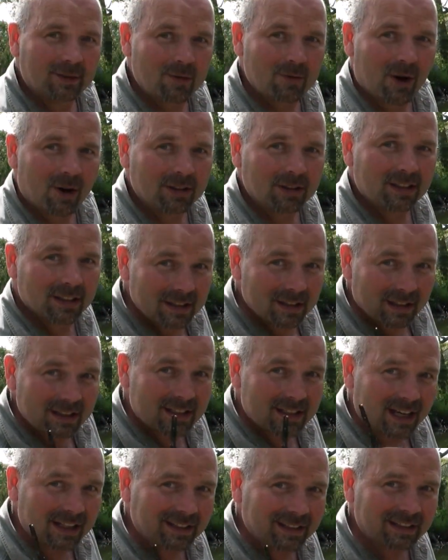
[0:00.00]
rod and
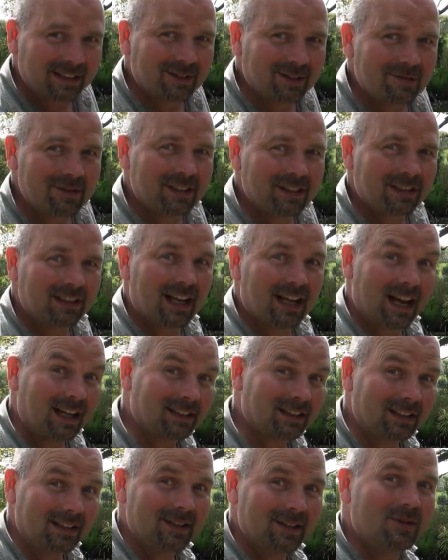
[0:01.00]
that tiny little reel
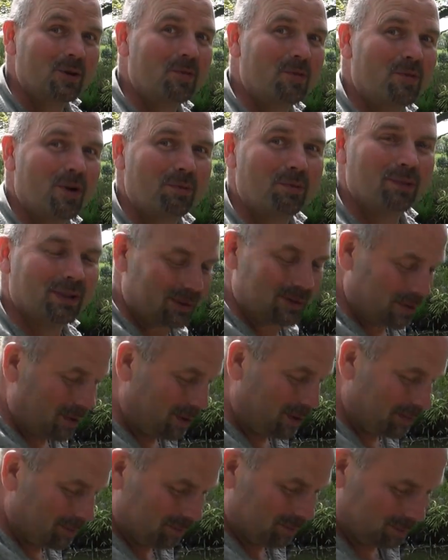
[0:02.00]
handled it no problem at
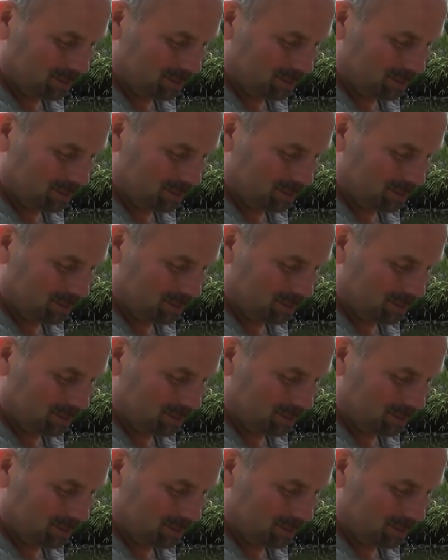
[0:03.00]
all.